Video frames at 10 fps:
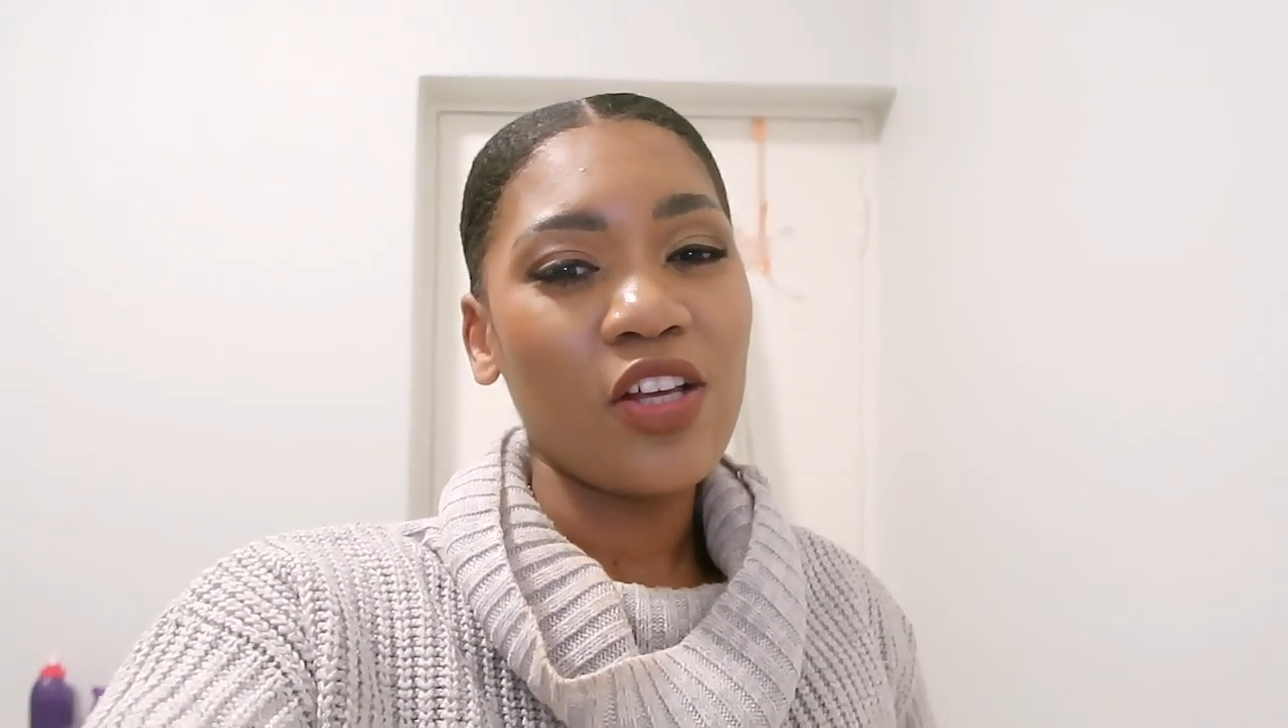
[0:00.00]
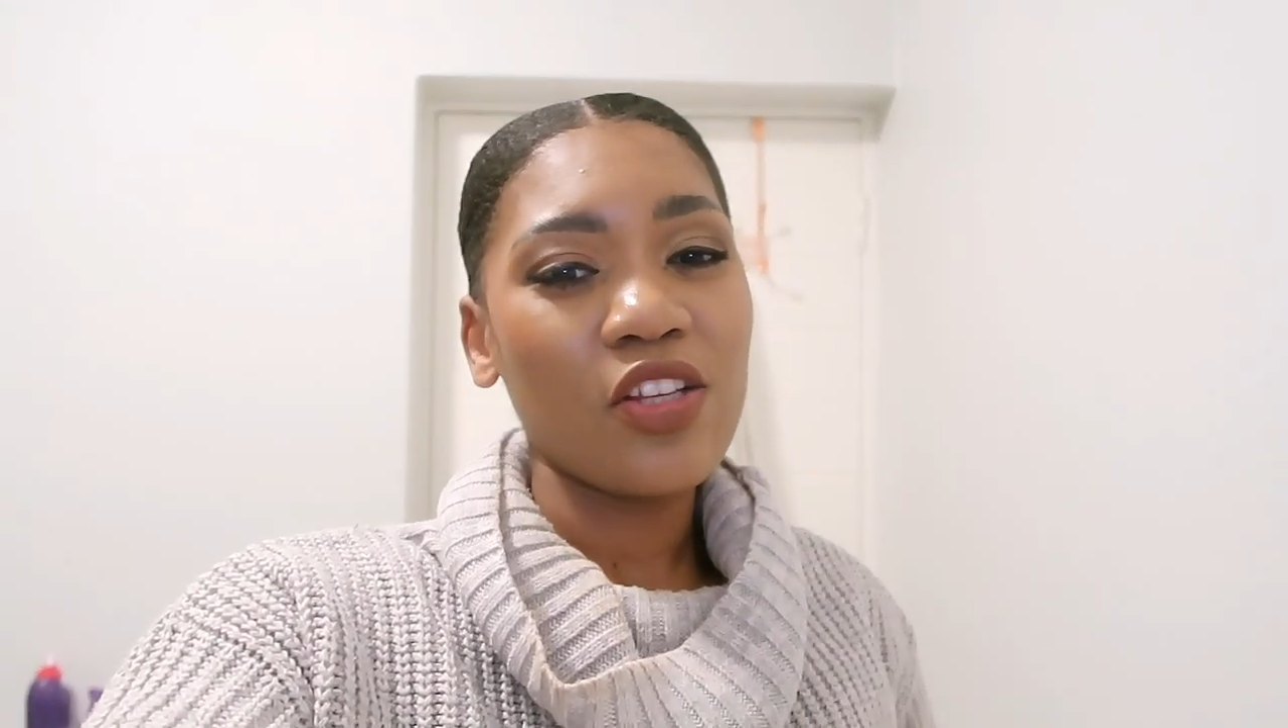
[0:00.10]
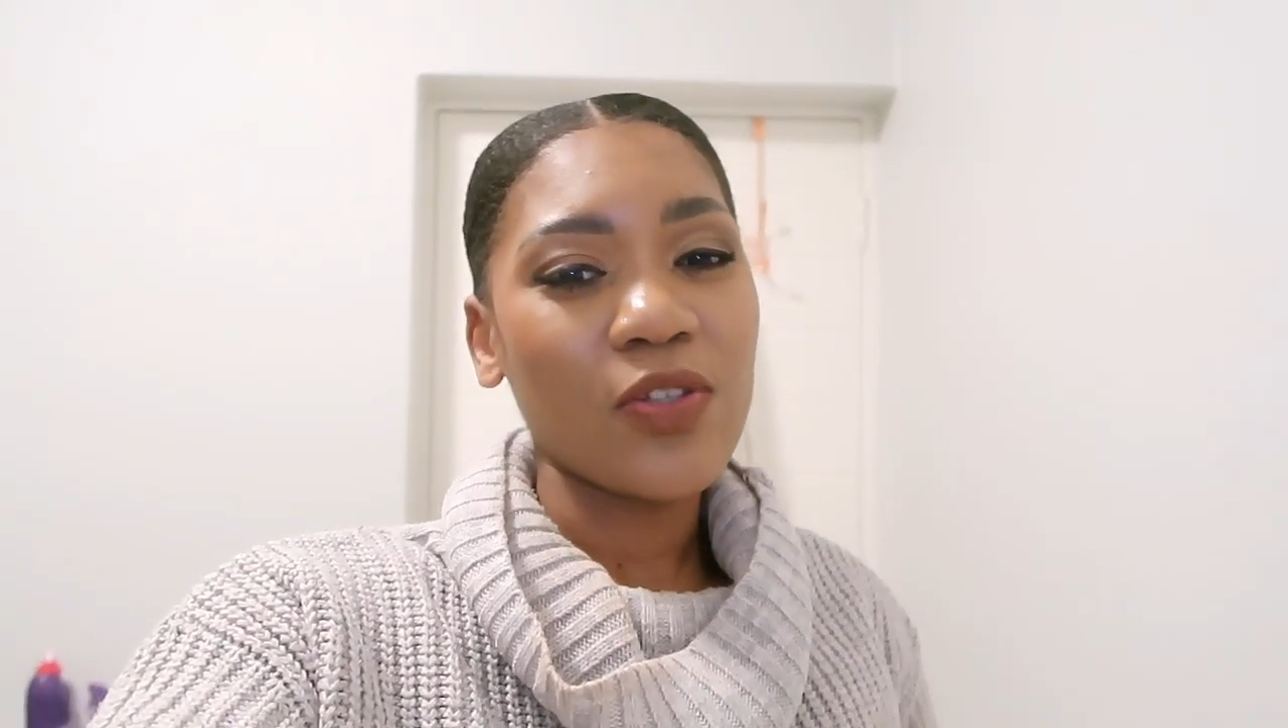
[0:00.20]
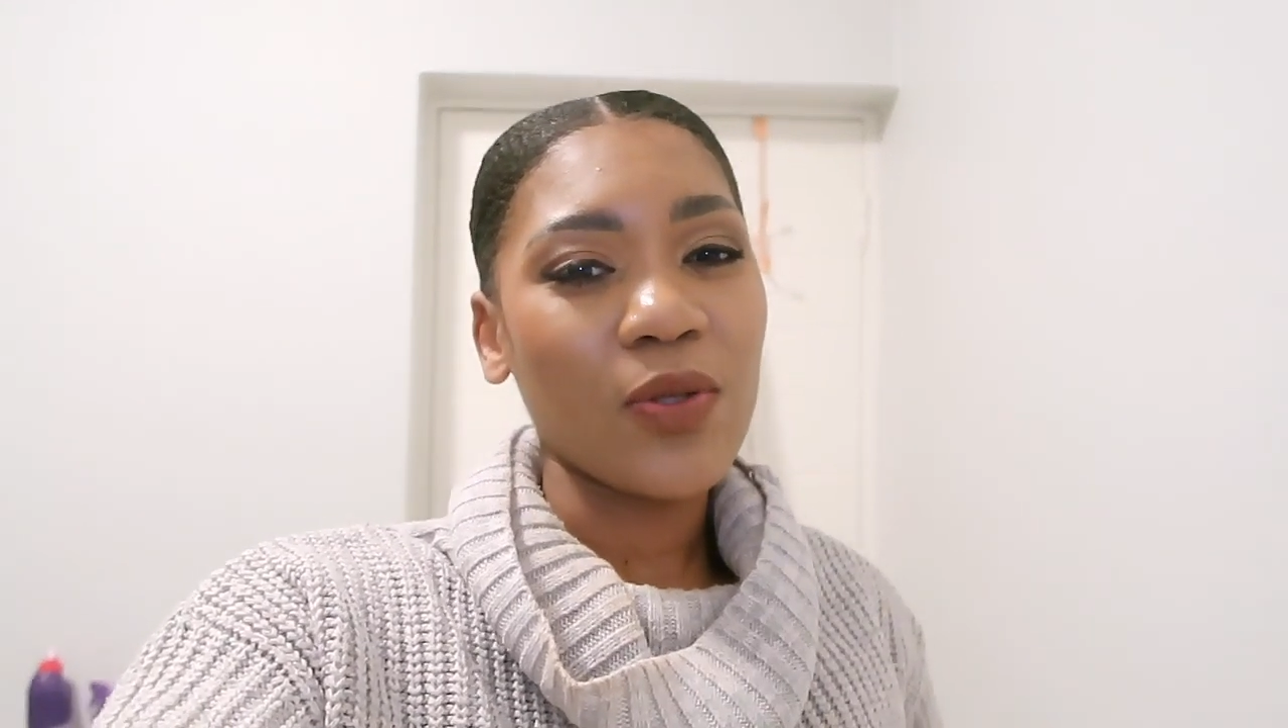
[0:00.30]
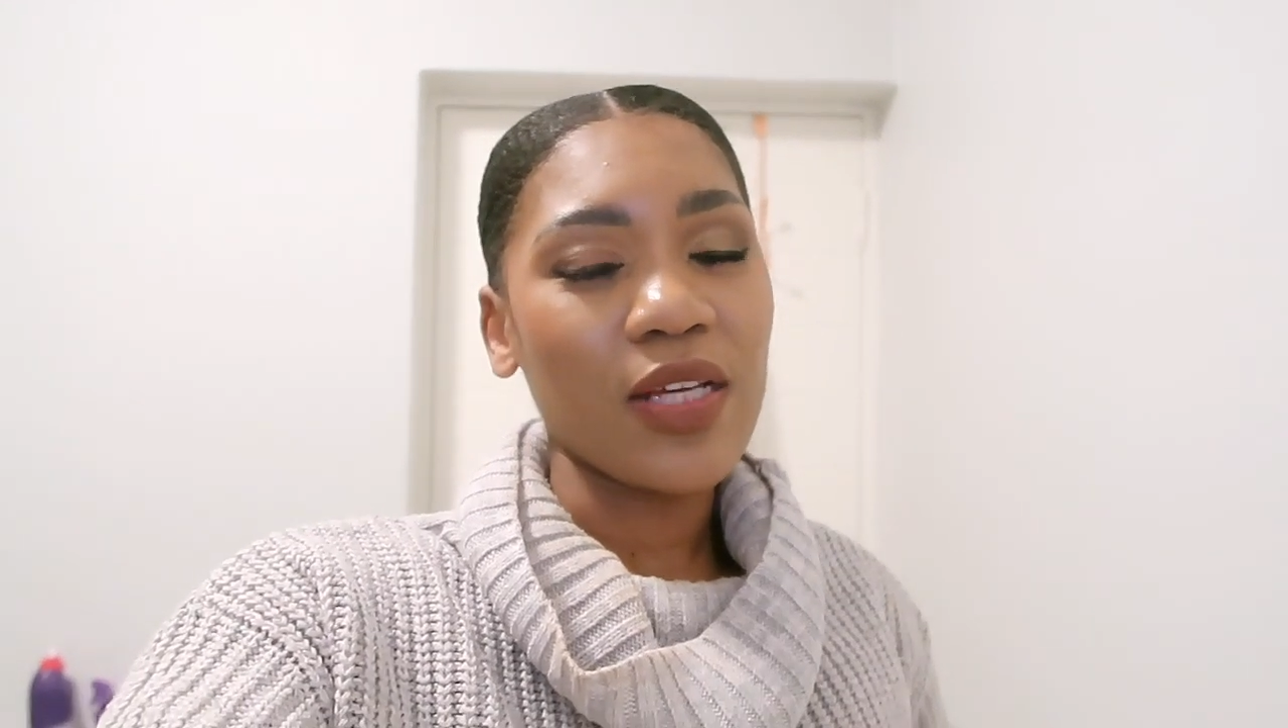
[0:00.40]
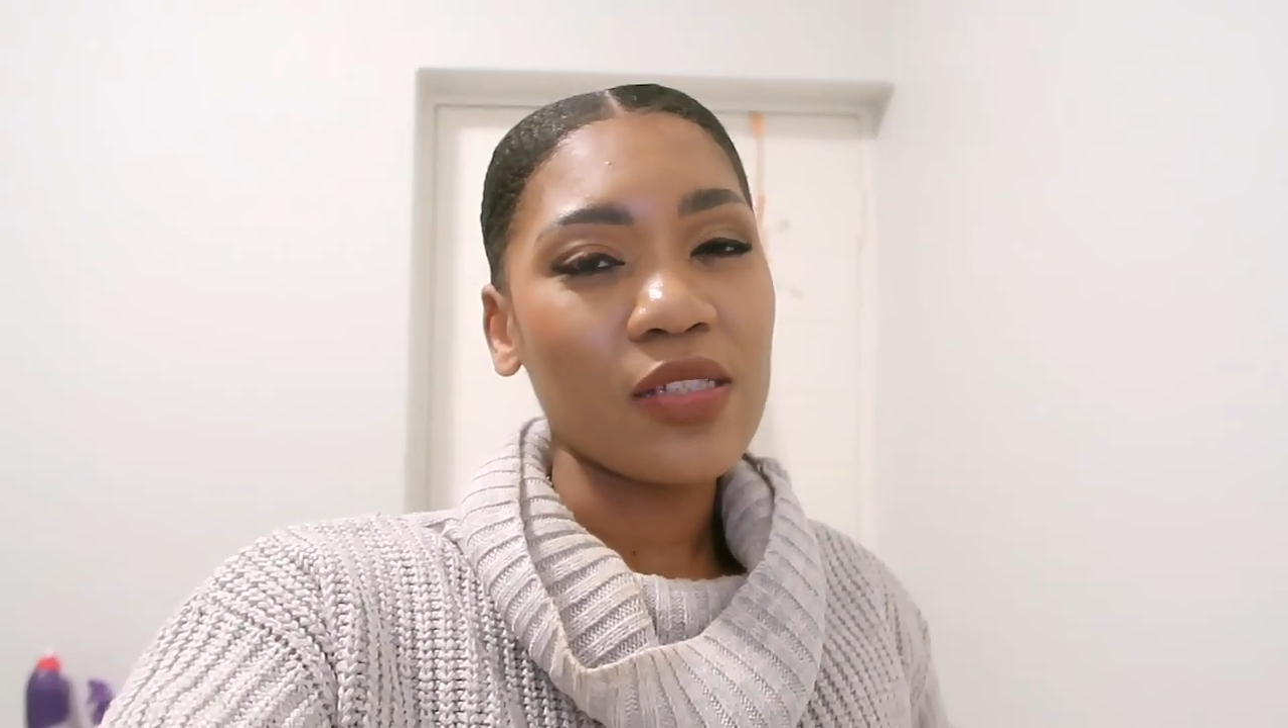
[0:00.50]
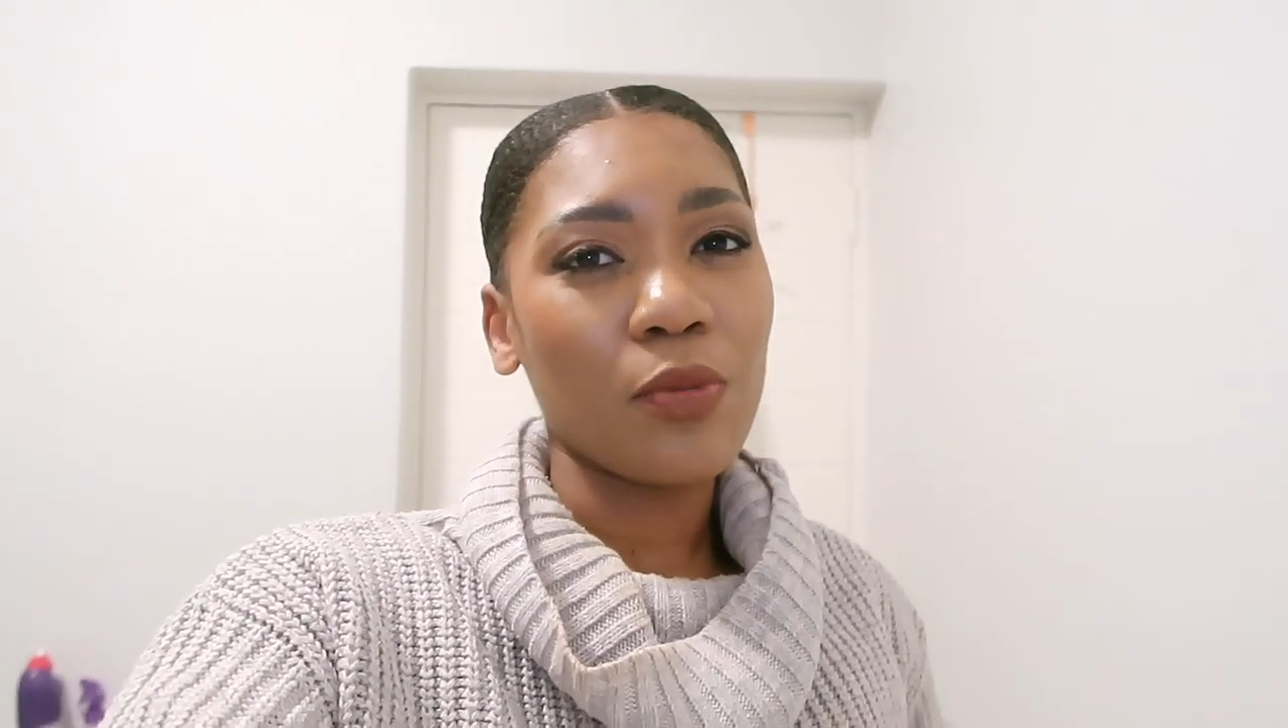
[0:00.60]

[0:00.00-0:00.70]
so that's